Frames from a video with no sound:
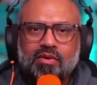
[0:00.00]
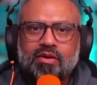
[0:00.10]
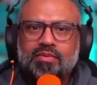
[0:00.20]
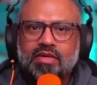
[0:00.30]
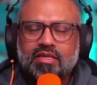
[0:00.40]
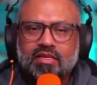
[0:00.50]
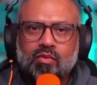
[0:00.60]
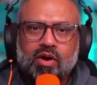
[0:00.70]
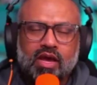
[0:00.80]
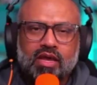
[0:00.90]
The purpose,
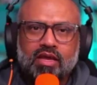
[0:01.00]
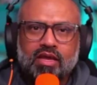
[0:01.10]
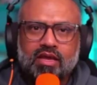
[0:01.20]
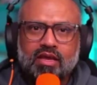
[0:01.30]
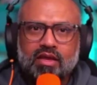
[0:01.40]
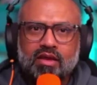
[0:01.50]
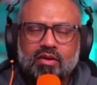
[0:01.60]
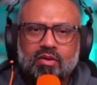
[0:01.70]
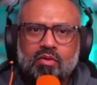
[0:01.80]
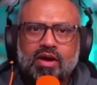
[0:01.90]
the why.
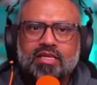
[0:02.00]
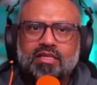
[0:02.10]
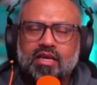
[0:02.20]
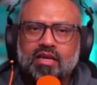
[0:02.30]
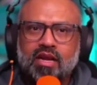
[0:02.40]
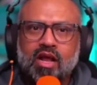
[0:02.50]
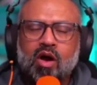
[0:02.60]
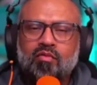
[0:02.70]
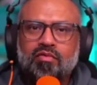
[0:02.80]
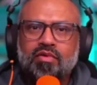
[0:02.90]
Why is there?
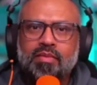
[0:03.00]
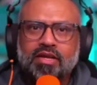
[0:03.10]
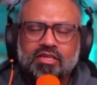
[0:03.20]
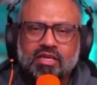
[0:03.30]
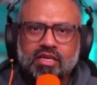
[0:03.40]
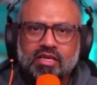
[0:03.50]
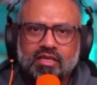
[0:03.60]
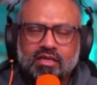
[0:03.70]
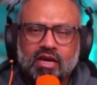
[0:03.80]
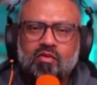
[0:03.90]
And how will we measure
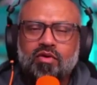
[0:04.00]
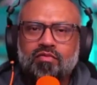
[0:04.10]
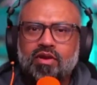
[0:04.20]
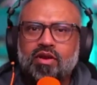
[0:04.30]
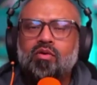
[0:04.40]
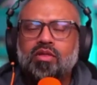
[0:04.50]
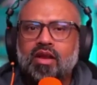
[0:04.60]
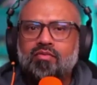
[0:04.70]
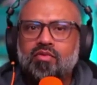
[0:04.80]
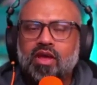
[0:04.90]
it? How will we know
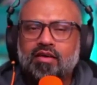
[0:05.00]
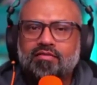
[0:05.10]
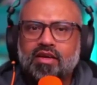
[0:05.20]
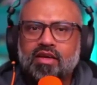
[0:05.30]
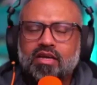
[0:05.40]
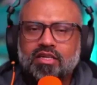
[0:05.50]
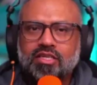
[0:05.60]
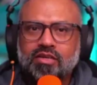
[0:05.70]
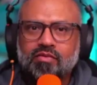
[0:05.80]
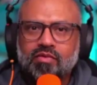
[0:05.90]
that we have
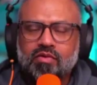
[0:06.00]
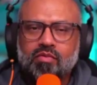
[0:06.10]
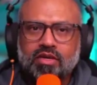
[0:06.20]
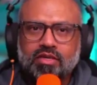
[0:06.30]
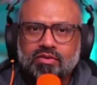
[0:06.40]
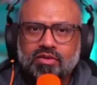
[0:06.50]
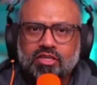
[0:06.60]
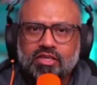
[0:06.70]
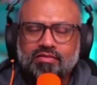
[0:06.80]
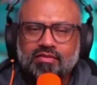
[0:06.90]
achieved what we wanted to
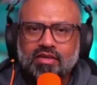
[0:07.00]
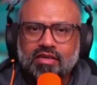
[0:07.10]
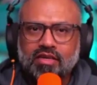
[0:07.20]
achieve?